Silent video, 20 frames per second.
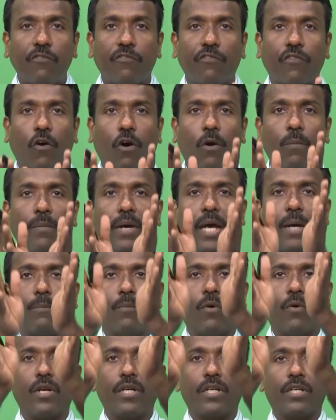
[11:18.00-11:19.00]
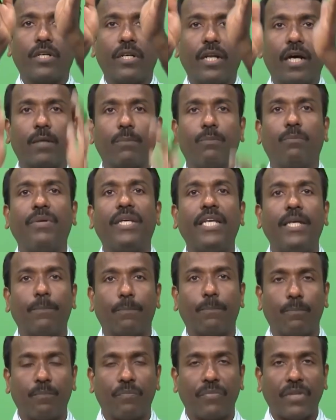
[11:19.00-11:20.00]
form a molecular beam,
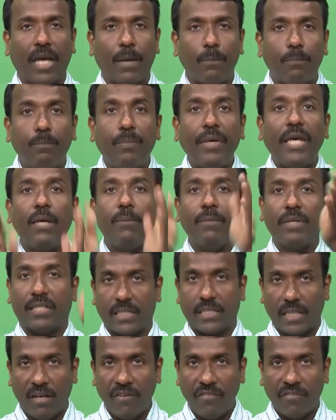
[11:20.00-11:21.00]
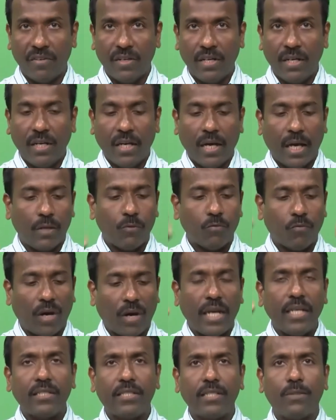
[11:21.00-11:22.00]
a beam itself and
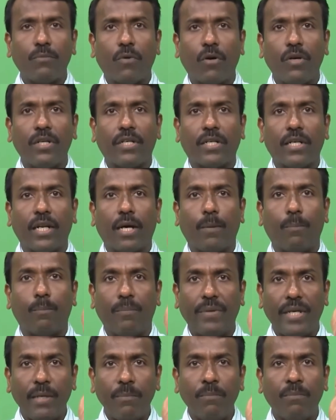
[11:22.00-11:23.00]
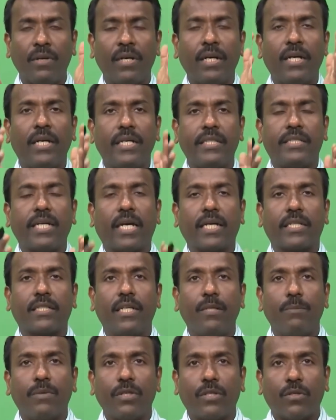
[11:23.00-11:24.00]
why is it molecular beam? It is
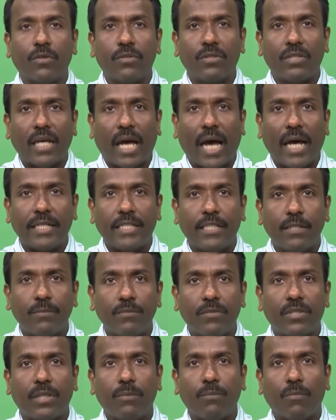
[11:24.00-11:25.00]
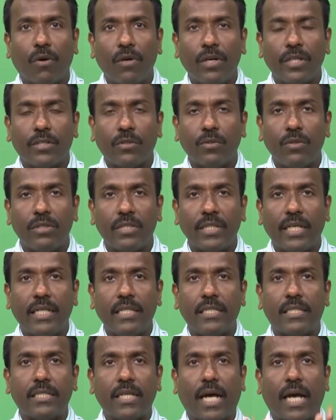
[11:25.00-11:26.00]
actually because atoms and molecules
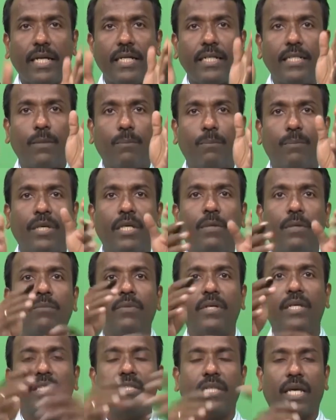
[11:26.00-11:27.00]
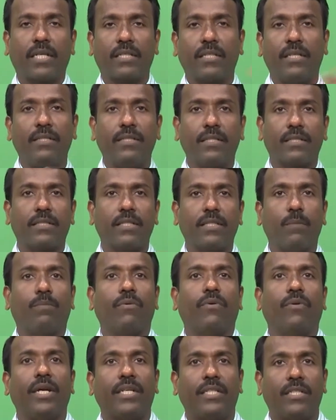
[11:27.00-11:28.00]
inside the beam is actually just
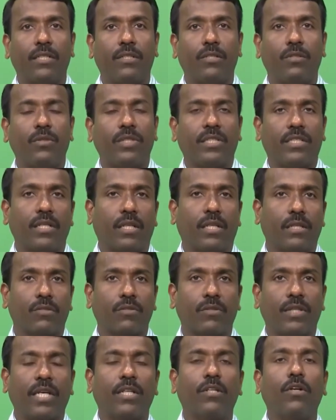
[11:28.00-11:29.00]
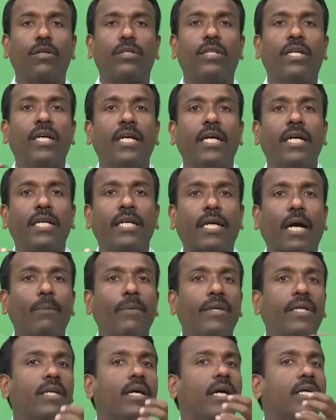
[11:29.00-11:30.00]
separated to each other. So, they are not
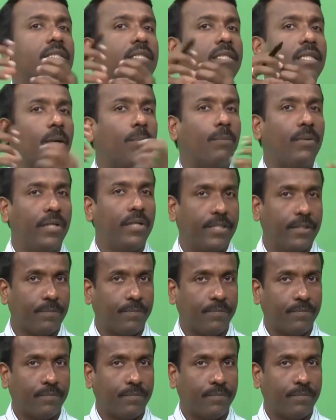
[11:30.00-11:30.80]
coming as coupled.